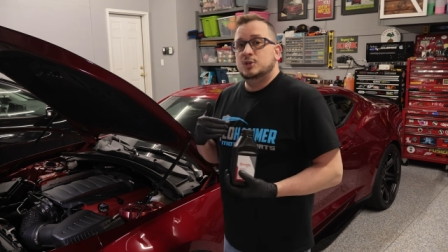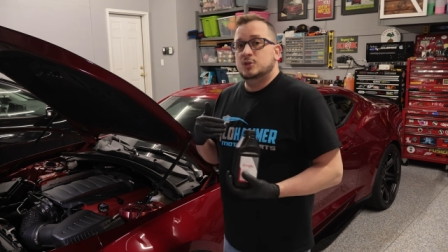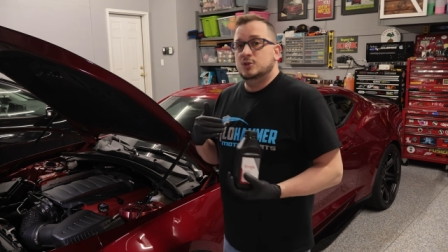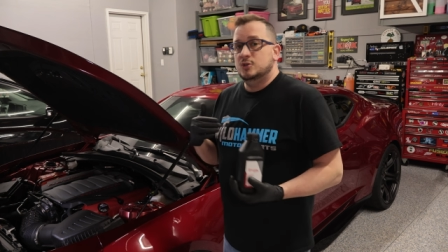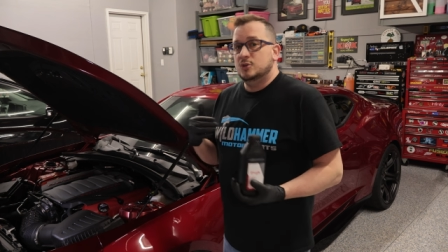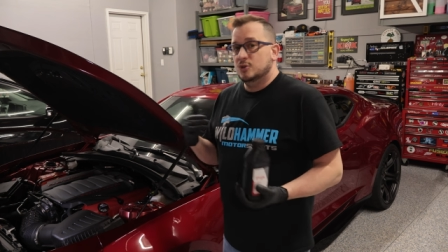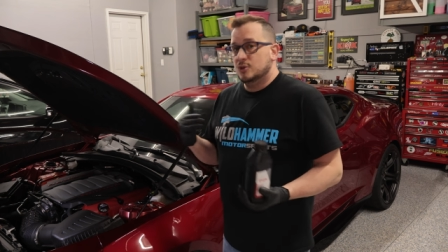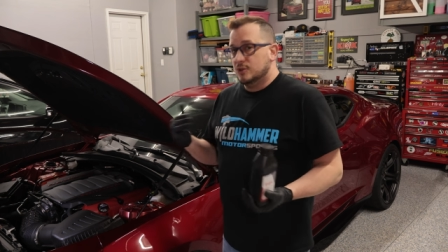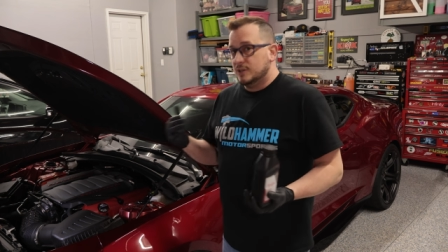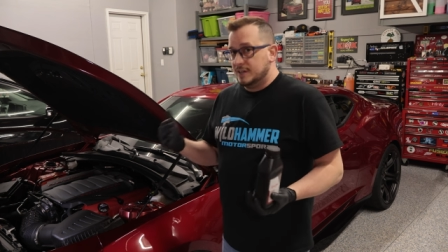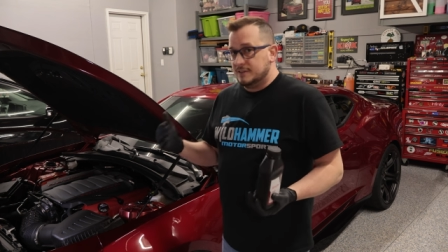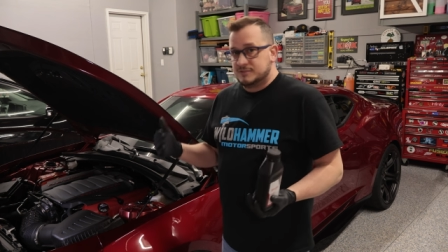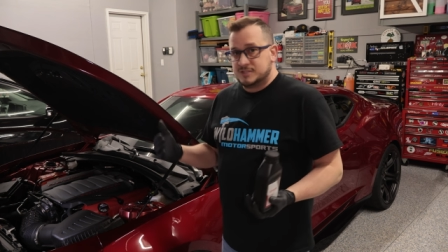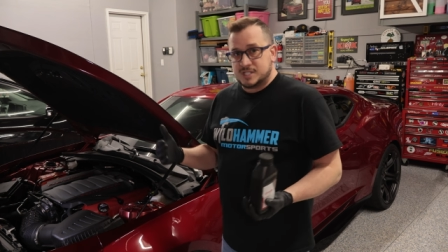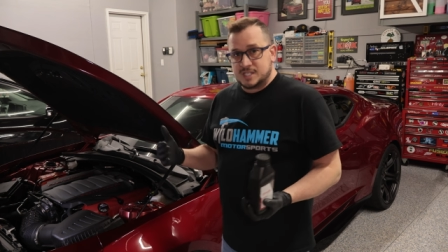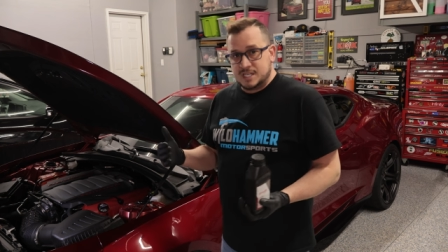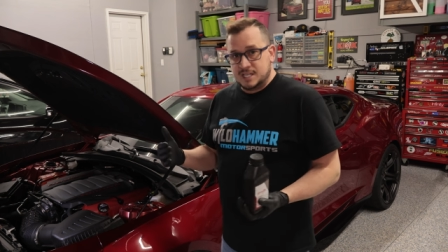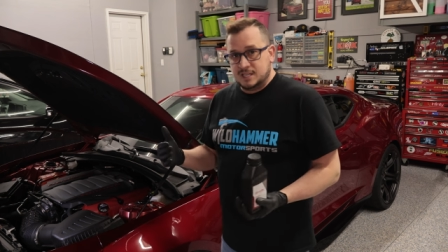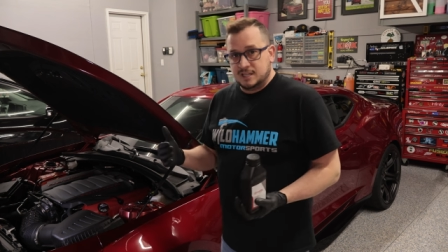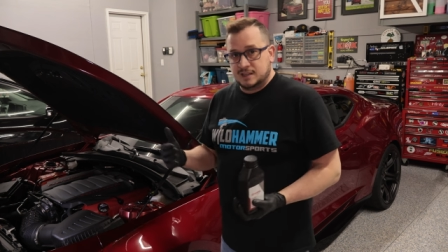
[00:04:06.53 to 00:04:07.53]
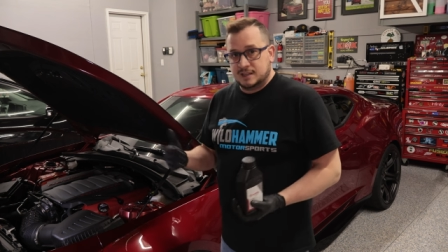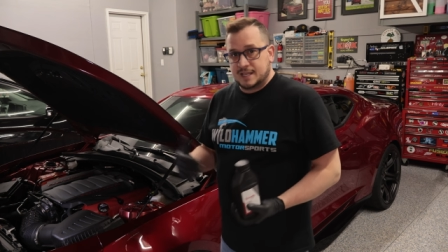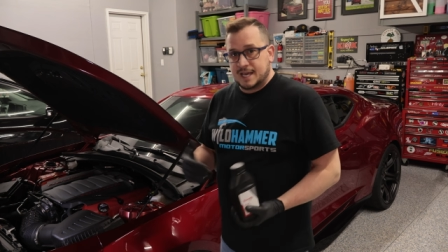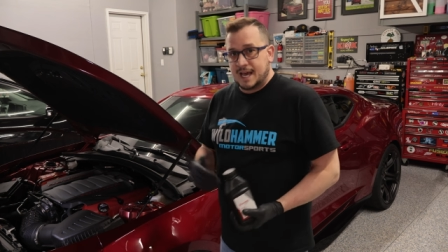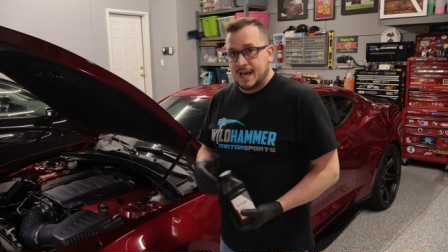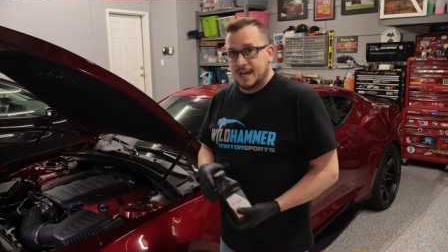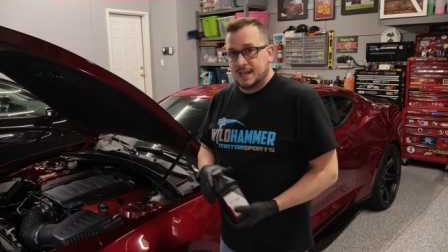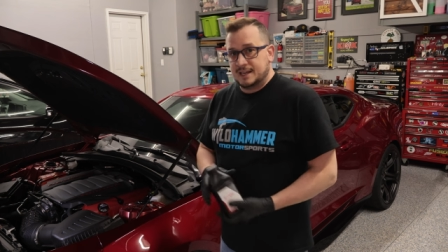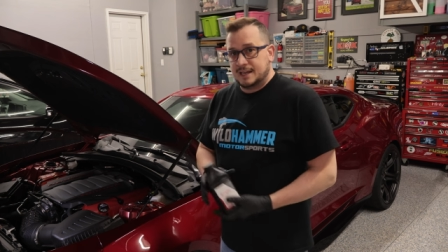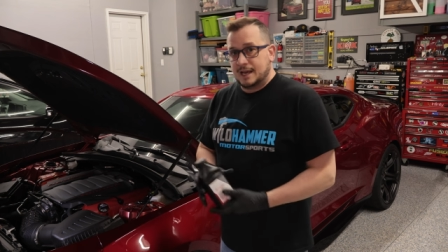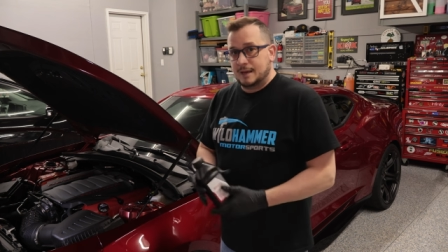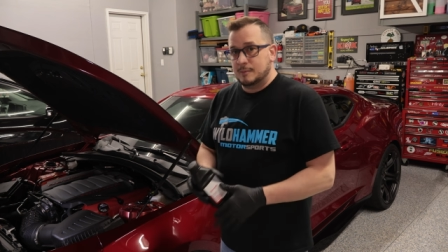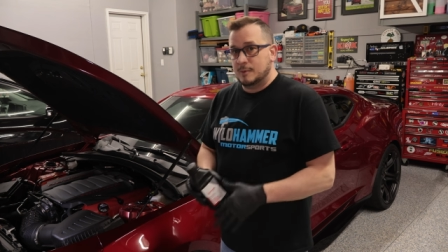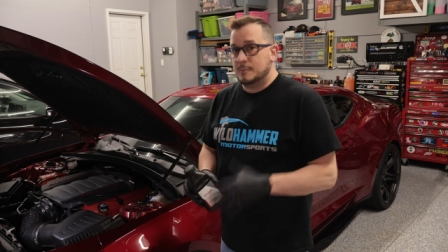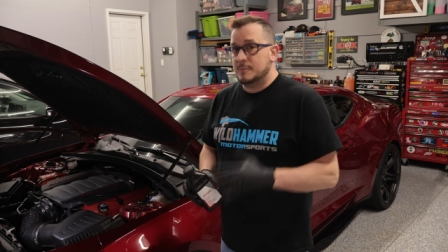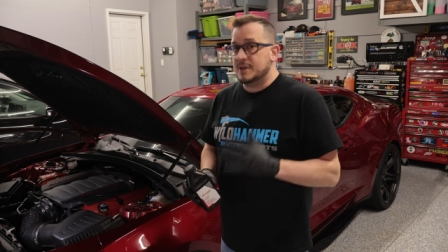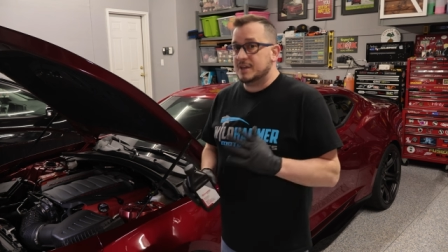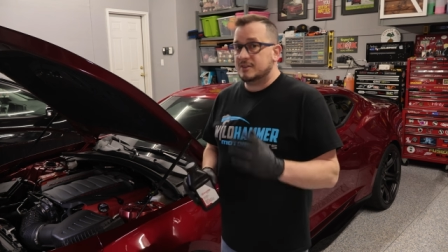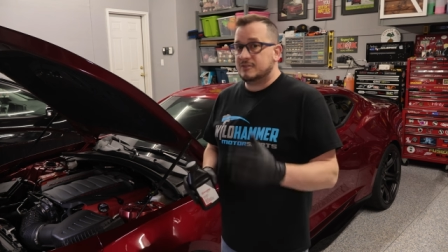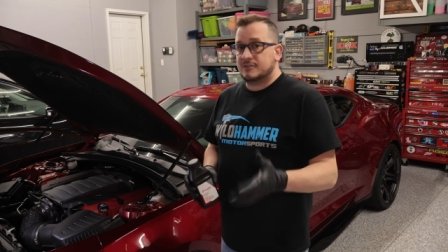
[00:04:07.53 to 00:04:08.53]
you'll have seen that I'm
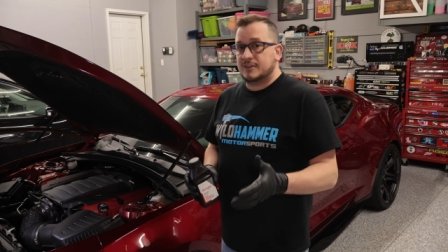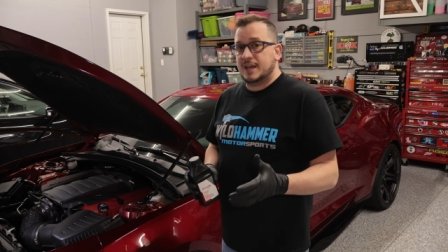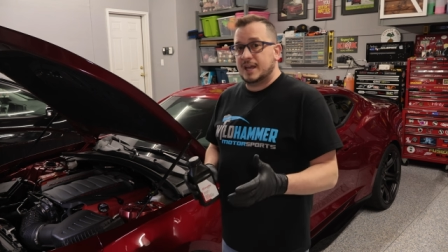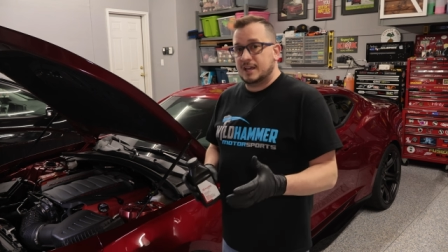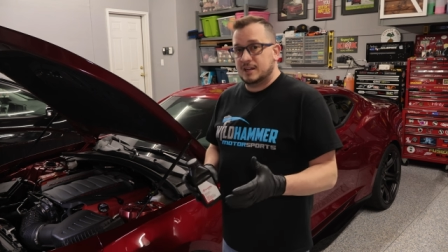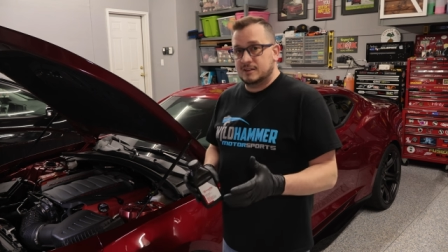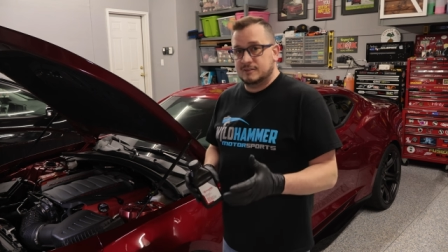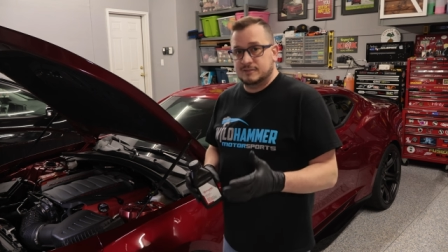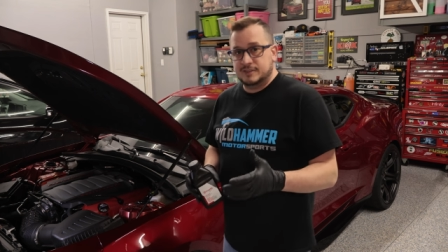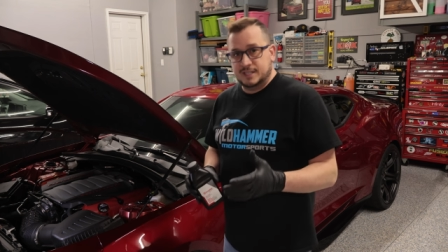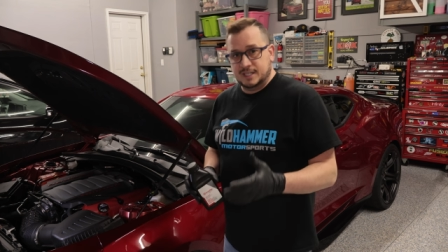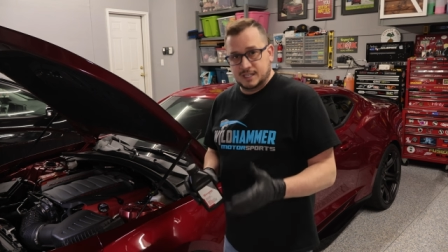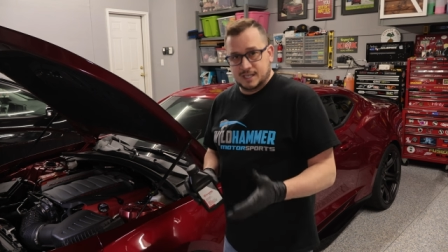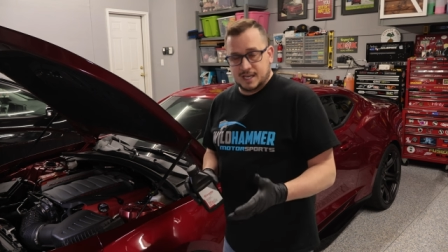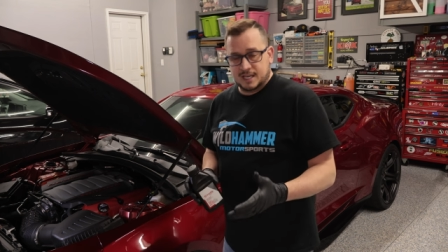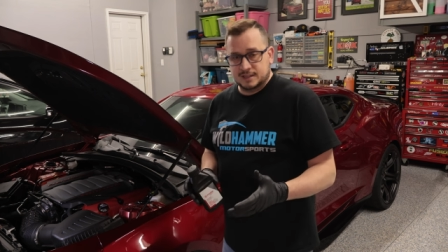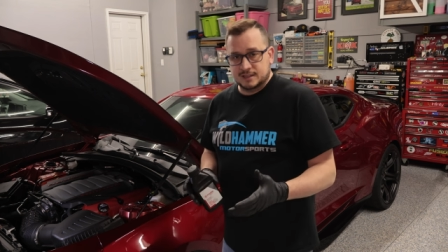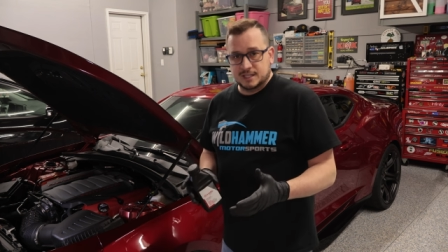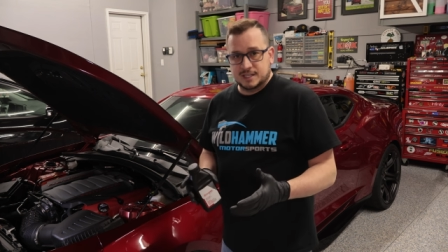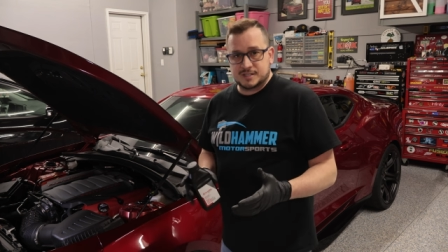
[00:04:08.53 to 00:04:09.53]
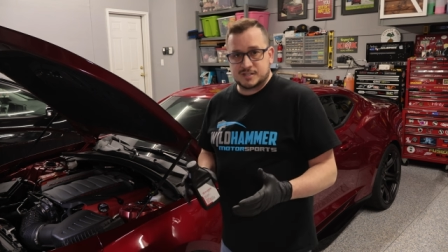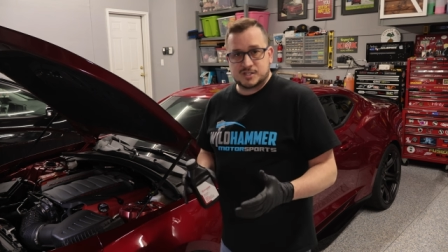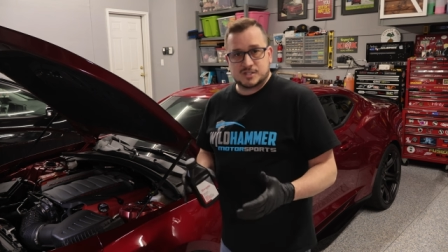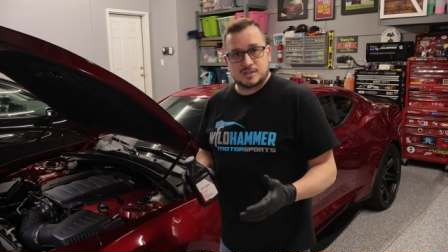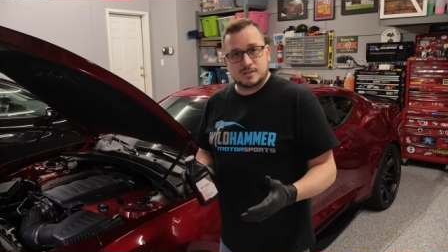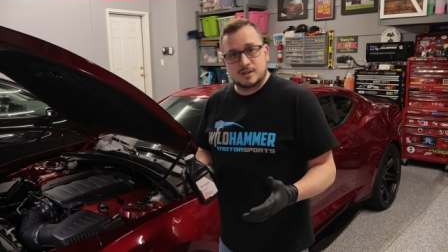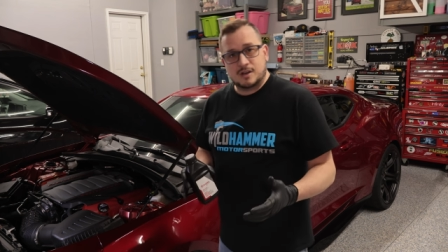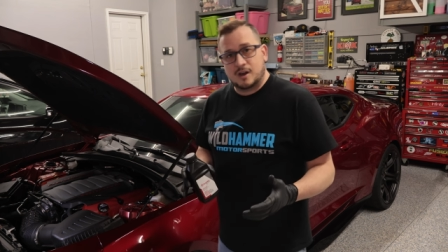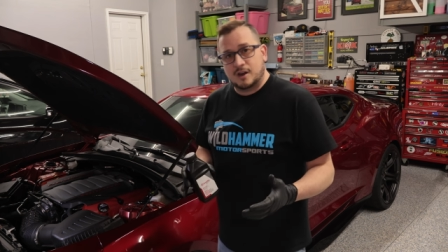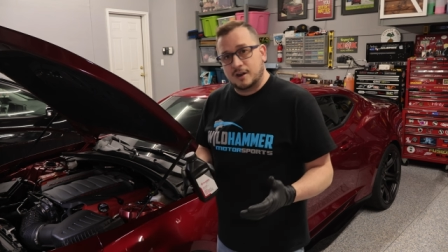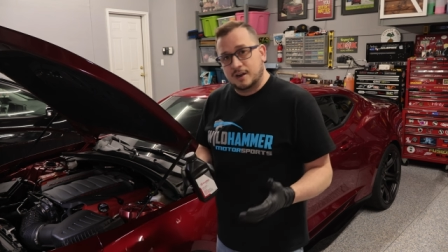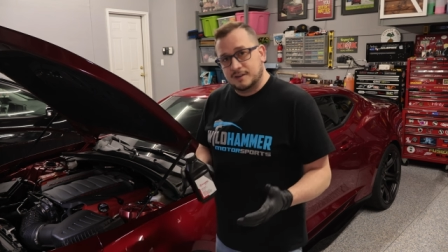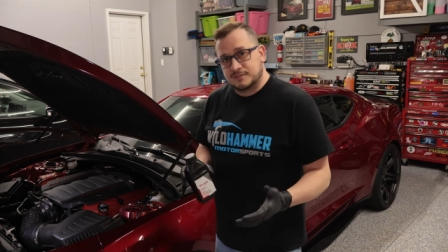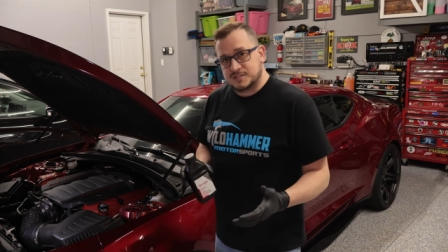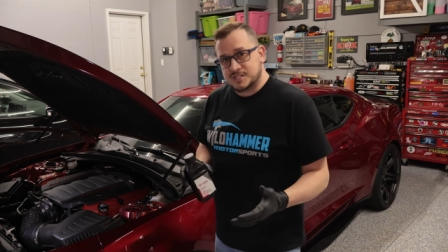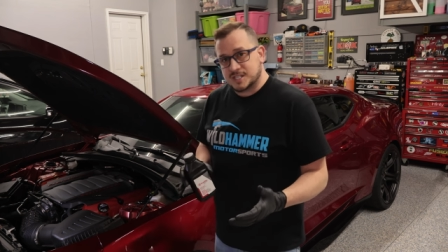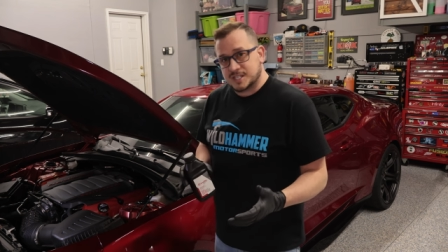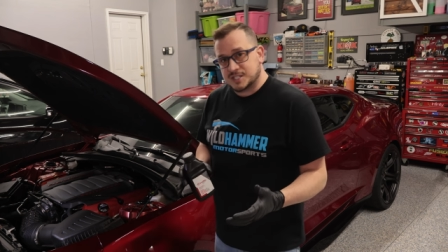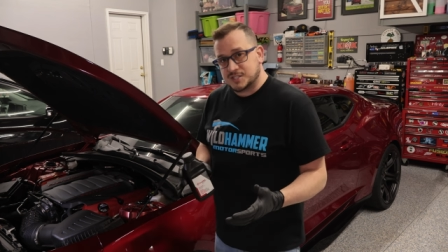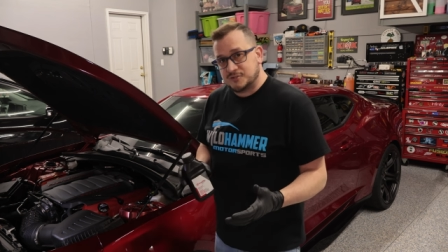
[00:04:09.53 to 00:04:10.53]
a big fan of the Endless RF
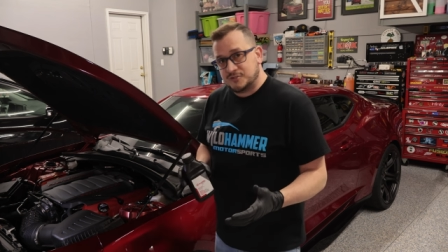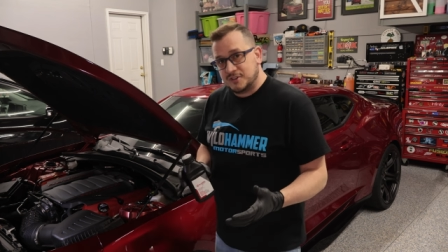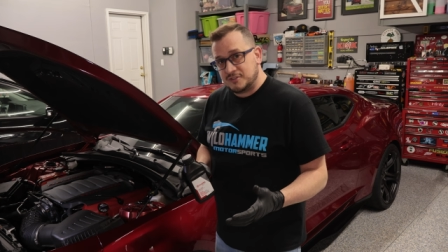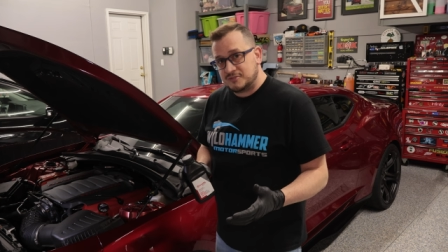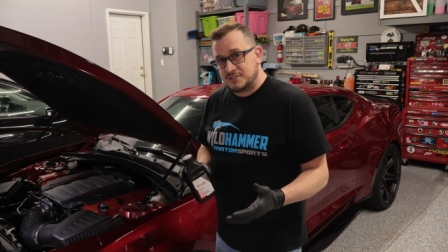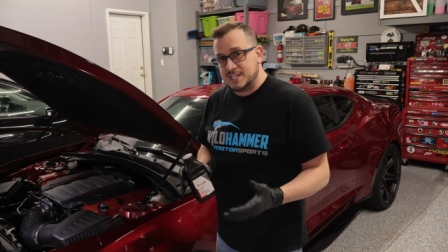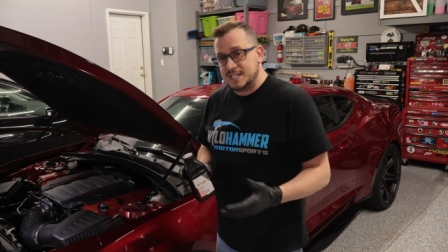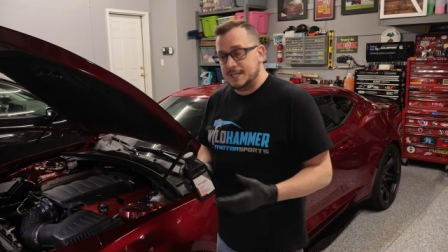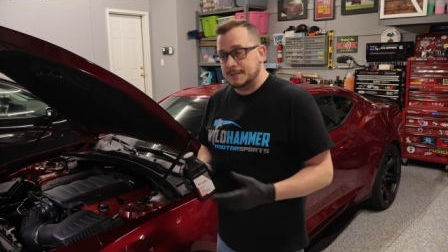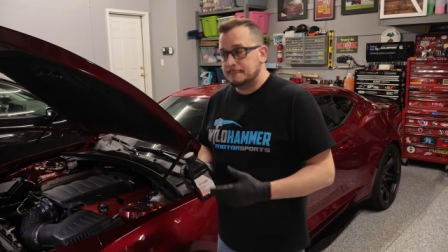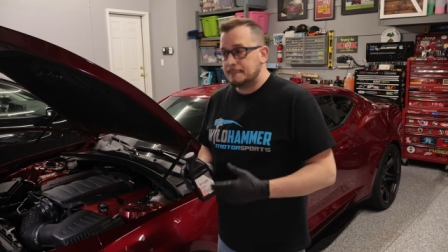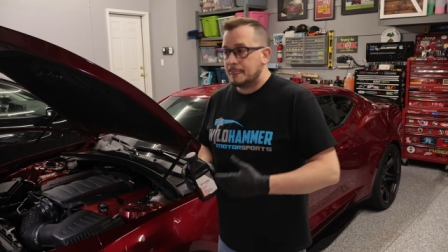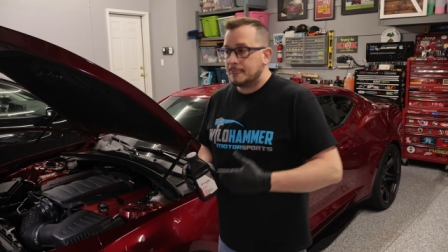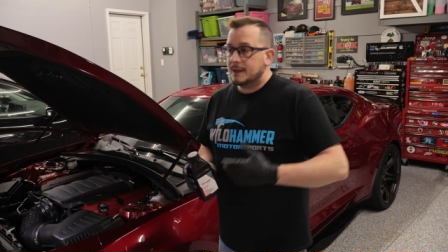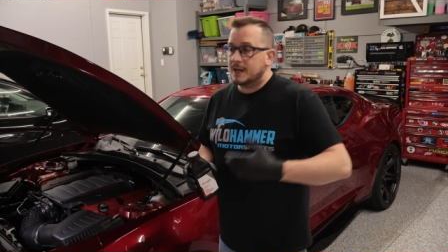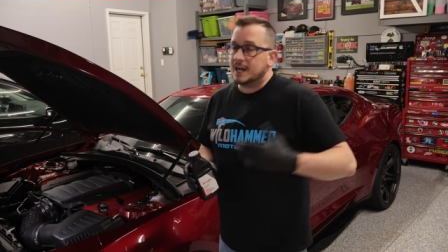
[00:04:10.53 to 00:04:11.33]
650.